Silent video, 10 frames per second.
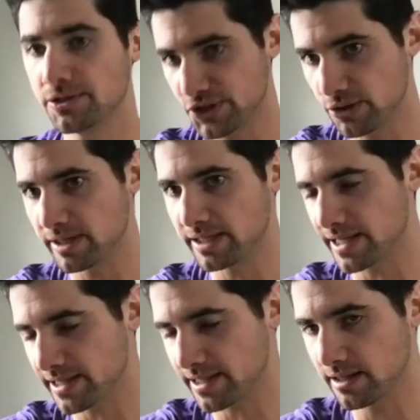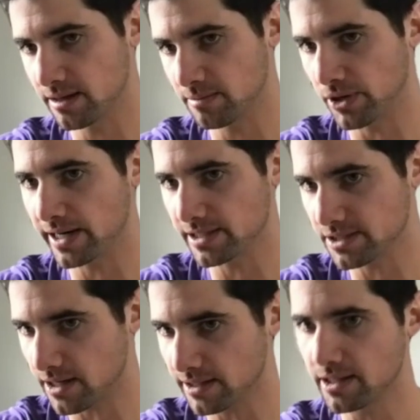assuming that a brand is
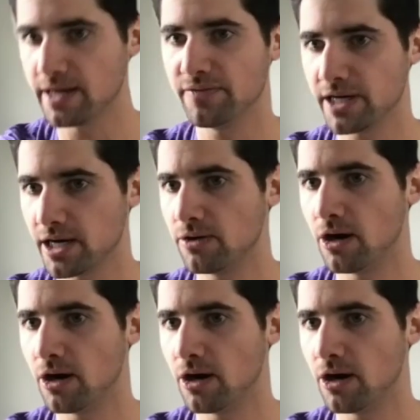on Klaviyo.